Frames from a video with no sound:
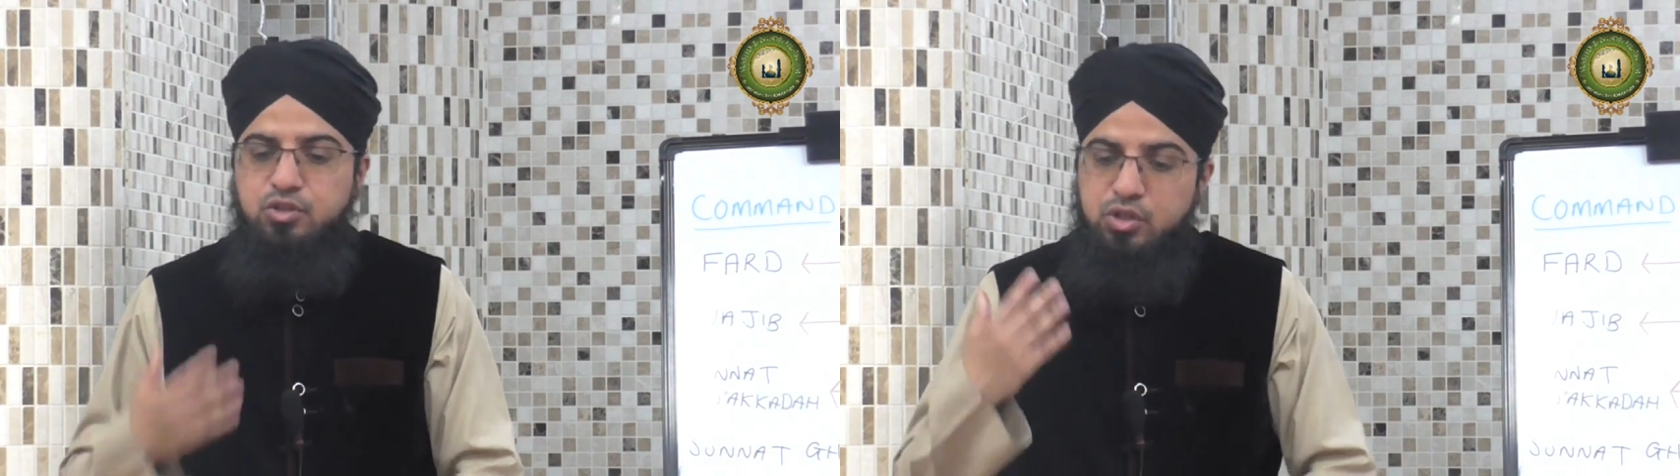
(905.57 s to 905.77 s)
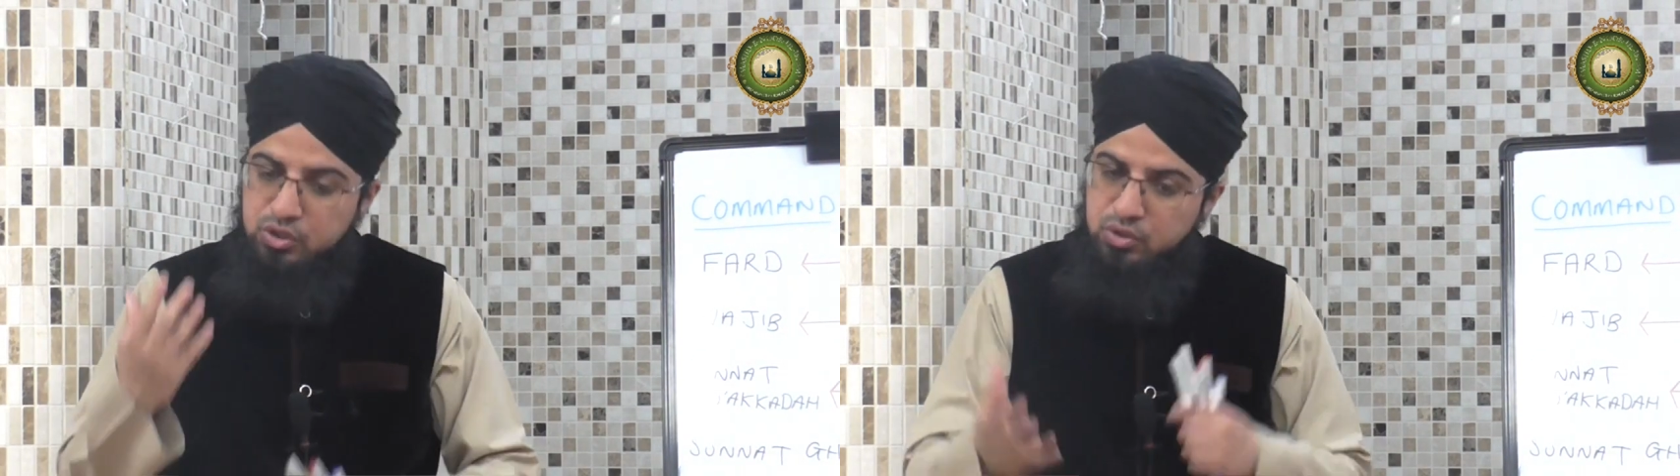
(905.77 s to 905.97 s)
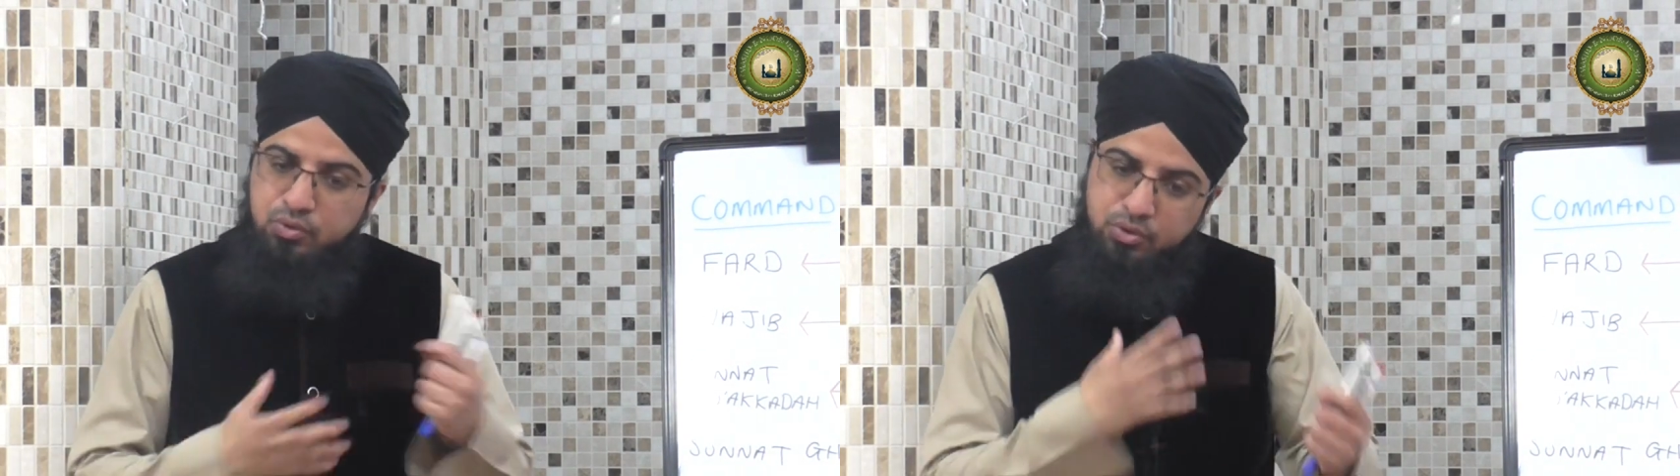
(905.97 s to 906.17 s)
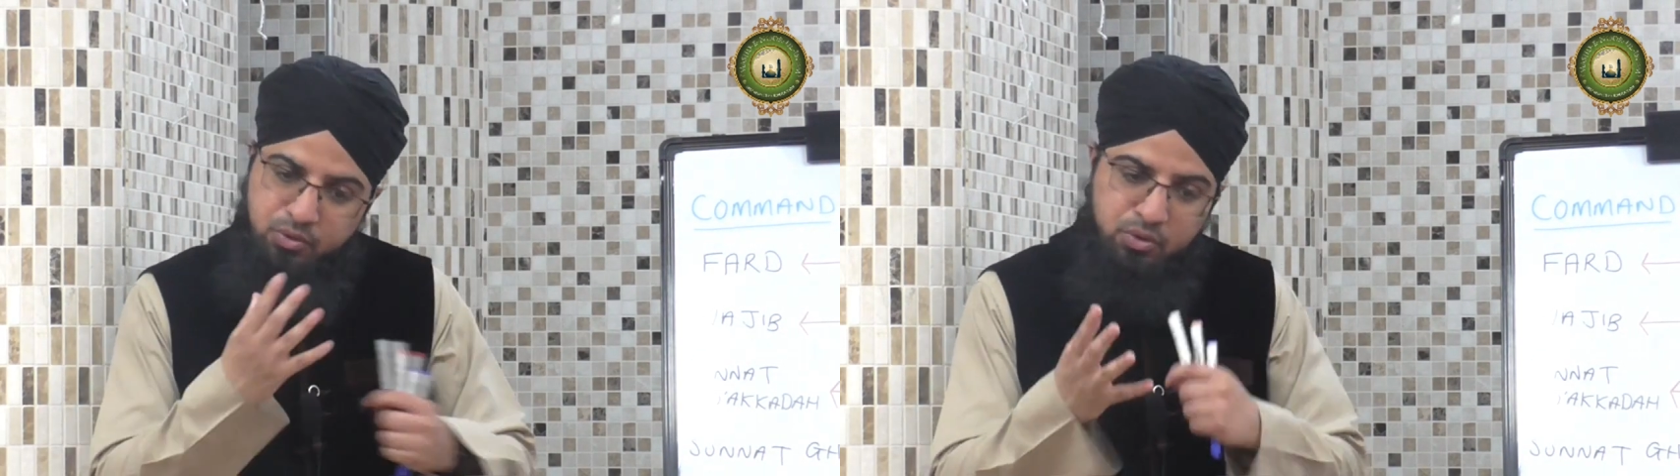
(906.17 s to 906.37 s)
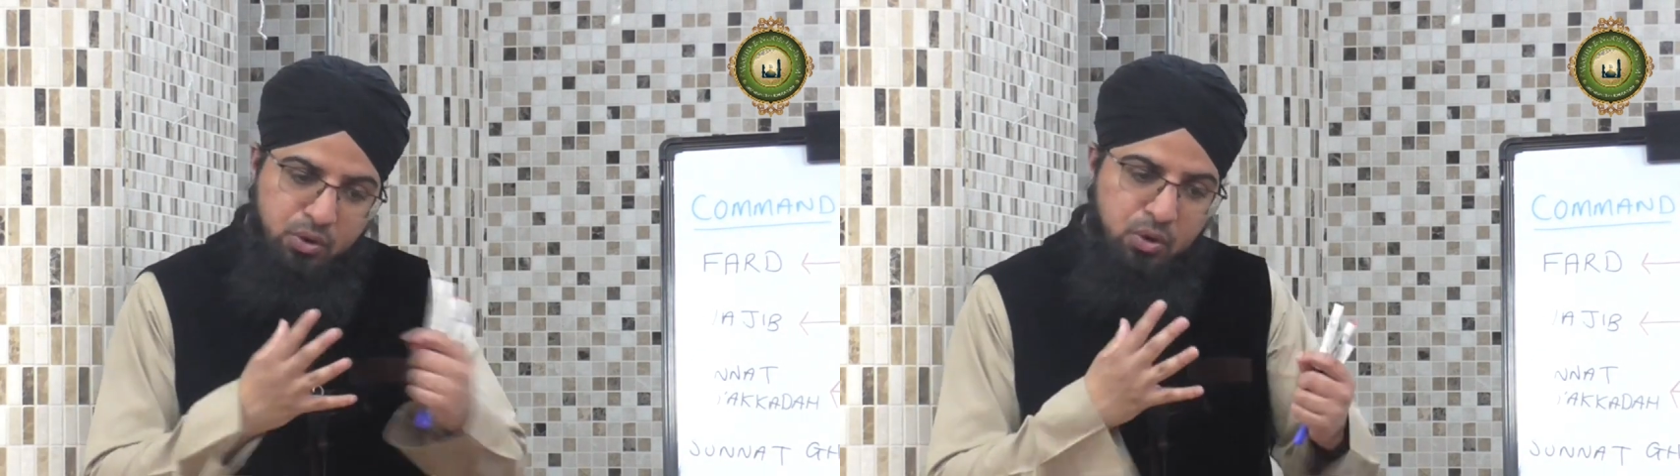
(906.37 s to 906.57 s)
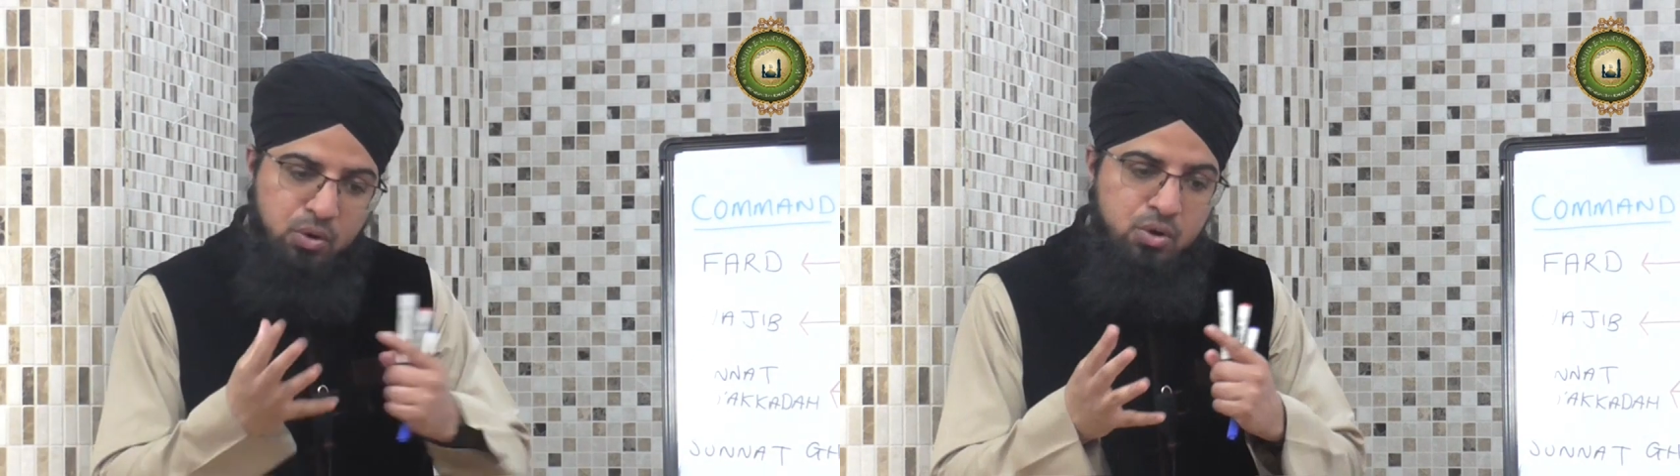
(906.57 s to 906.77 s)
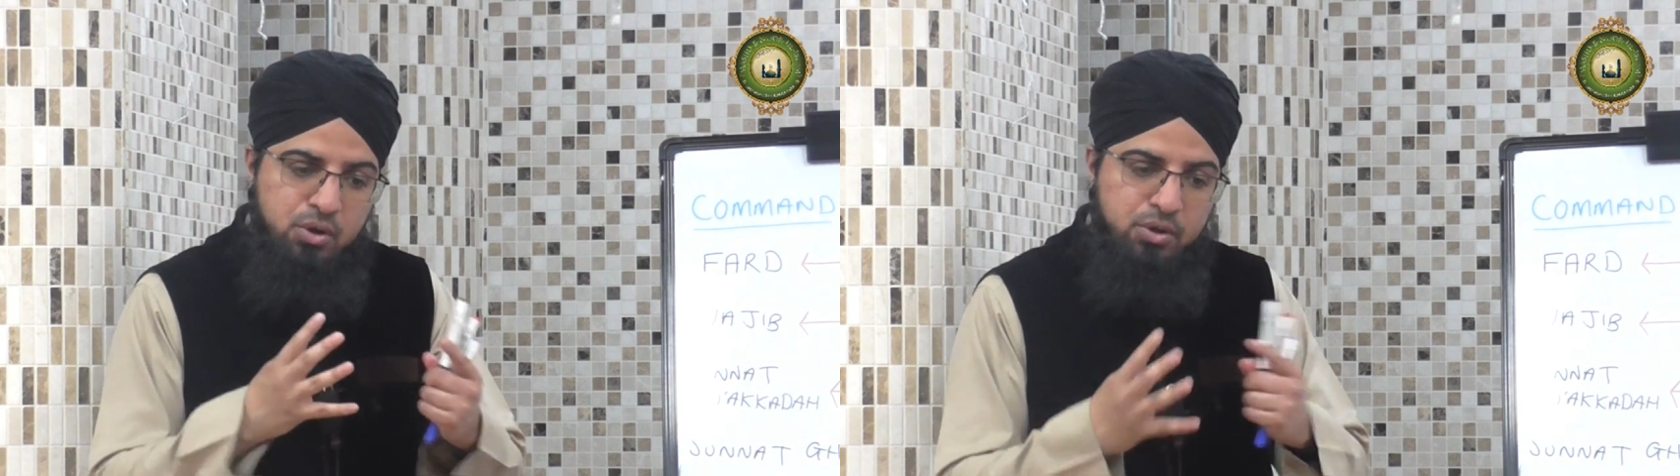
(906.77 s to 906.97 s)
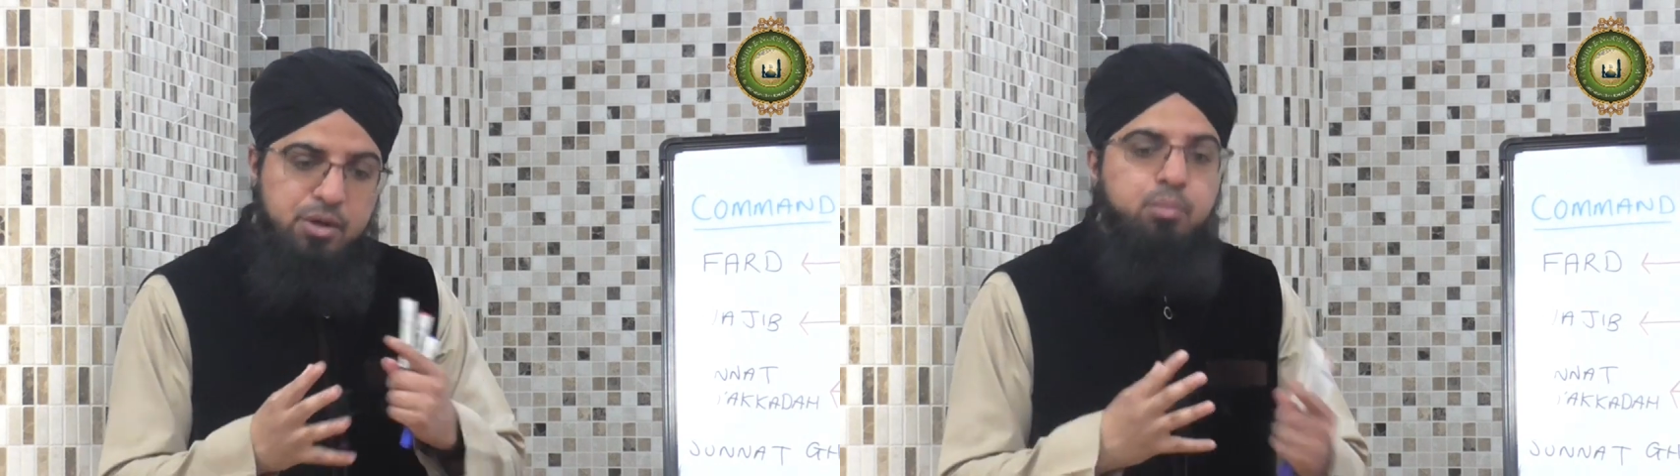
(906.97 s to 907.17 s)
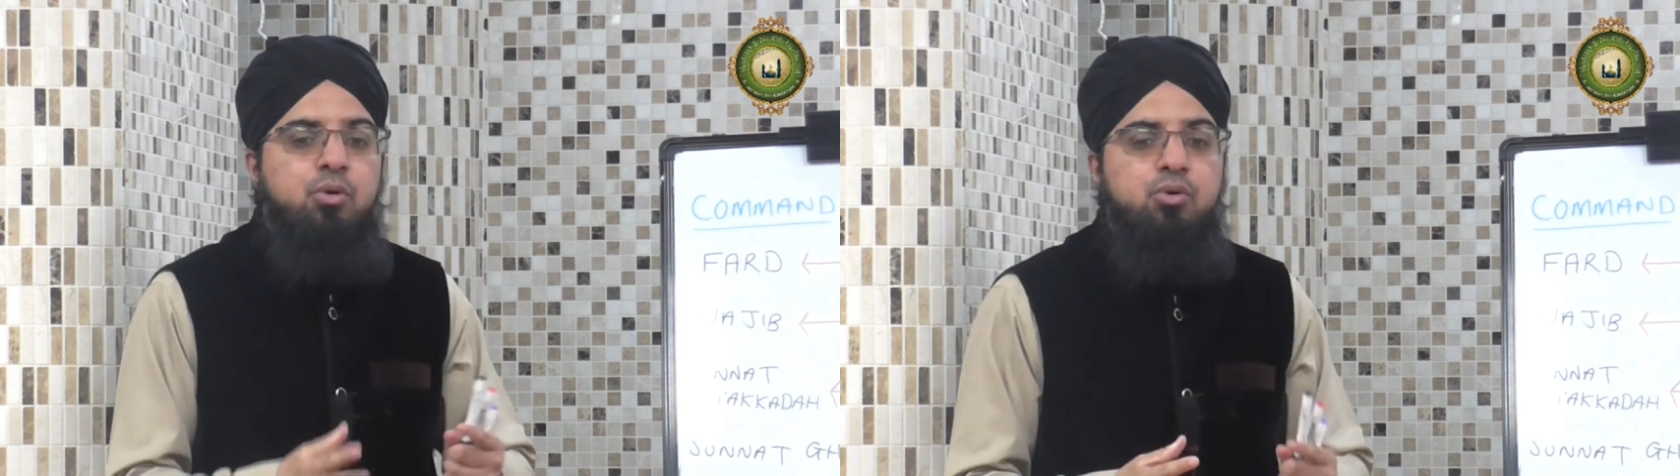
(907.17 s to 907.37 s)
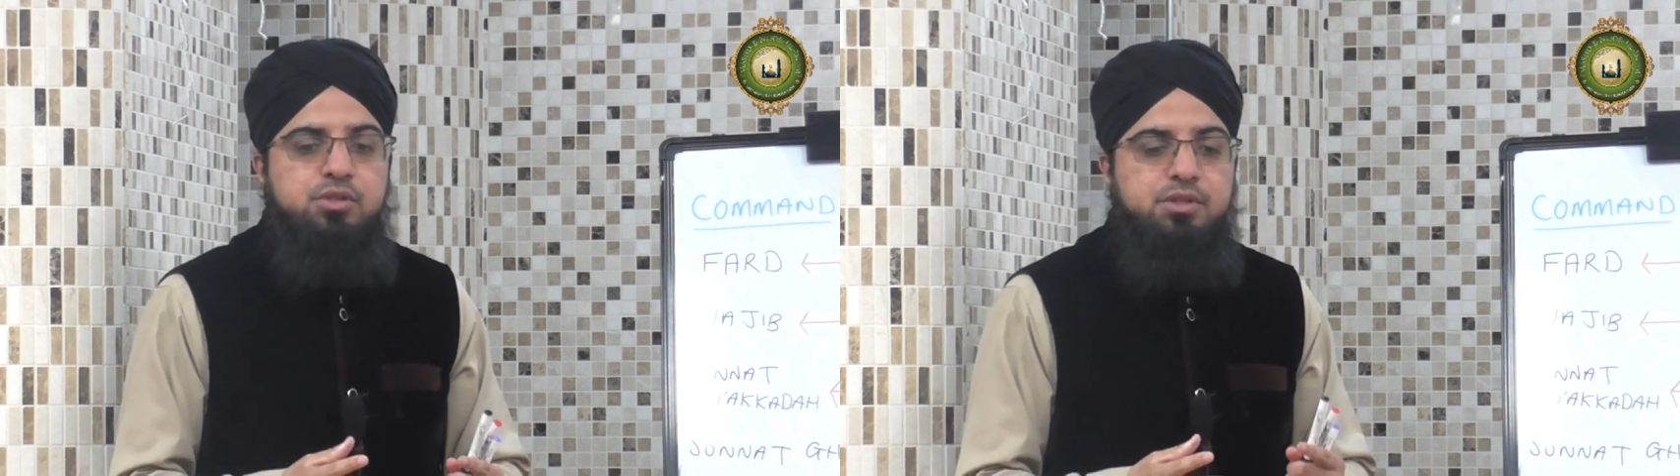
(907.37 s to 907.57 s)
So you need to know the
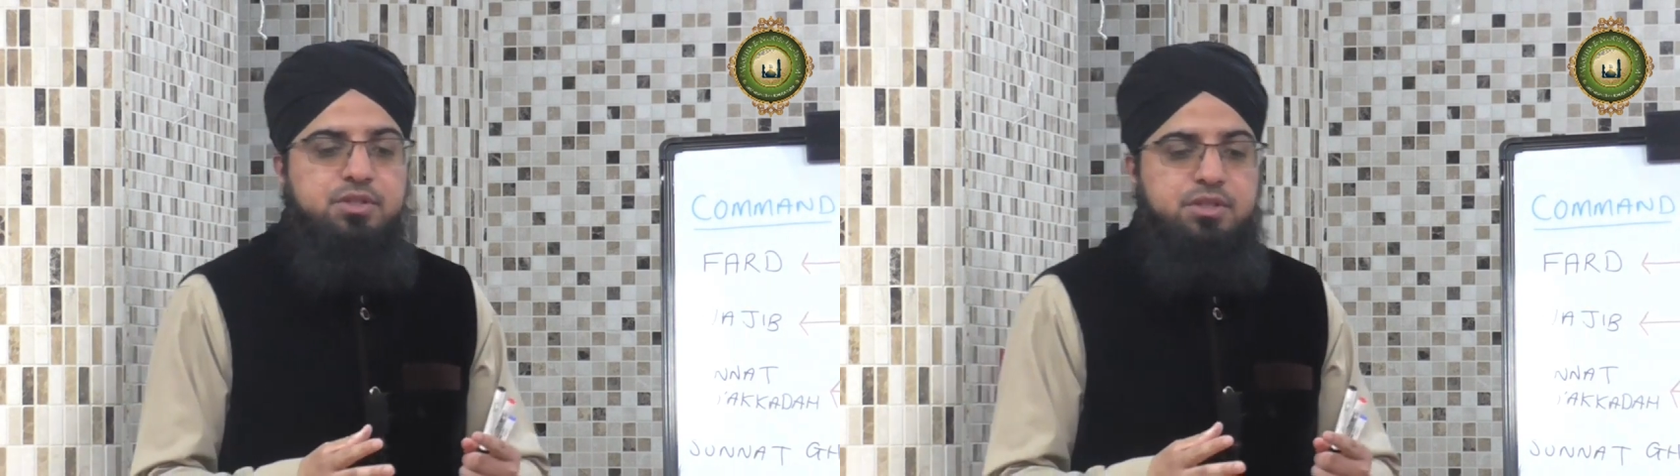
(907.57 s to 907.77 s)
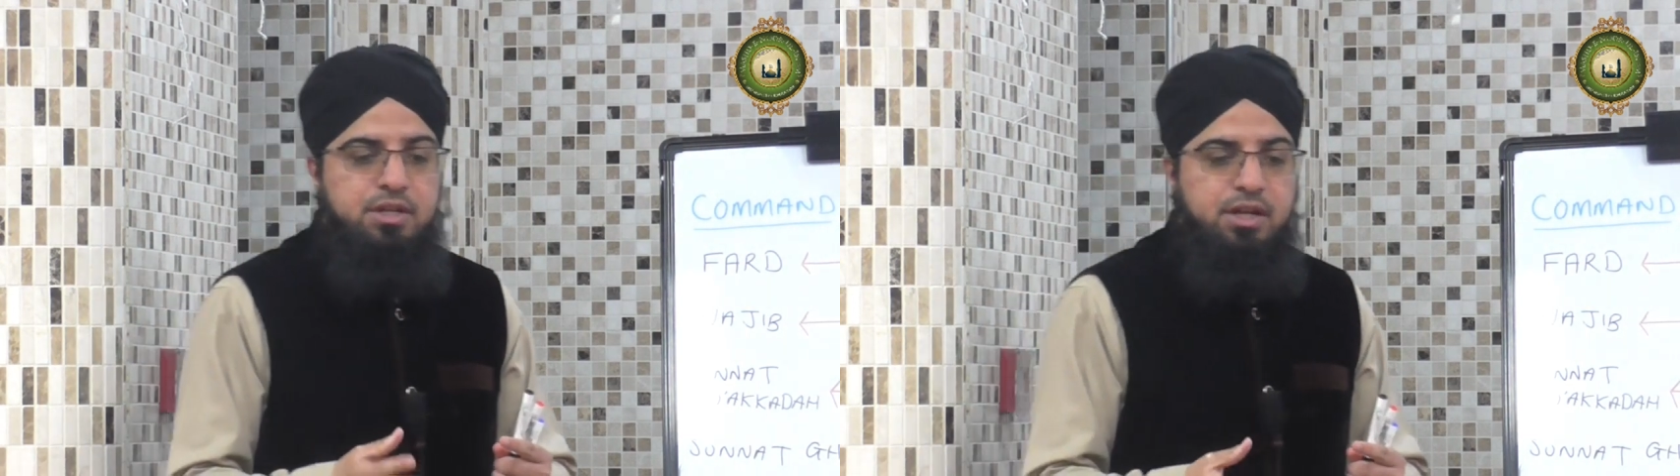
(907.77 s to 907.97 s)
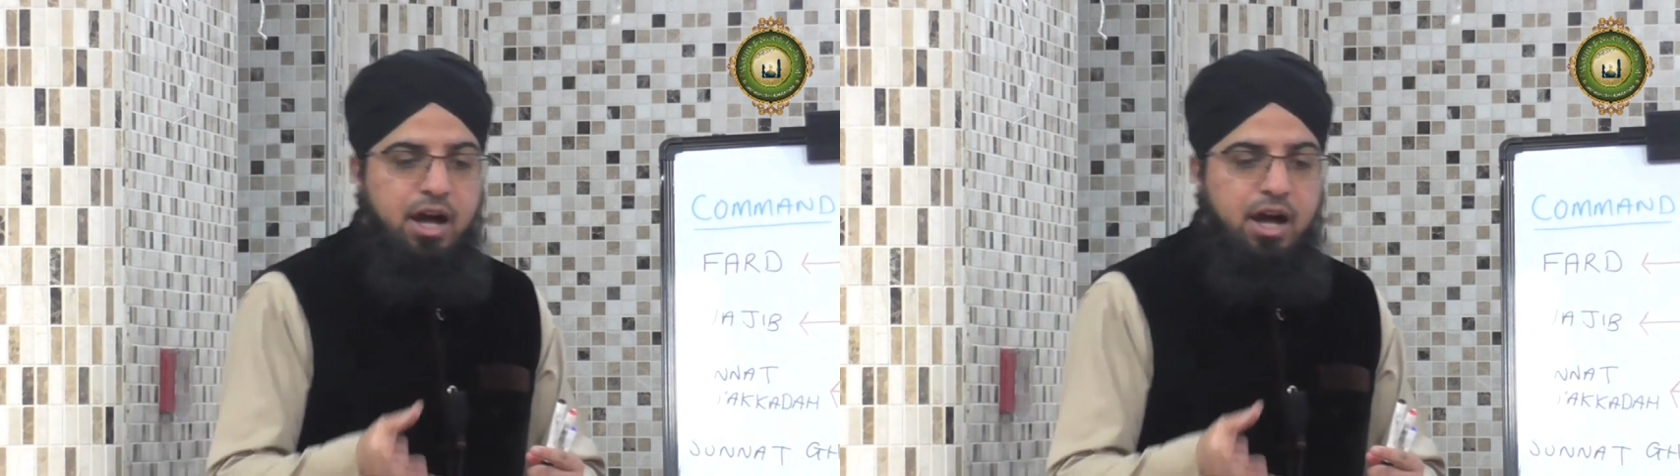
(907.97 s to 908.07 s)
importance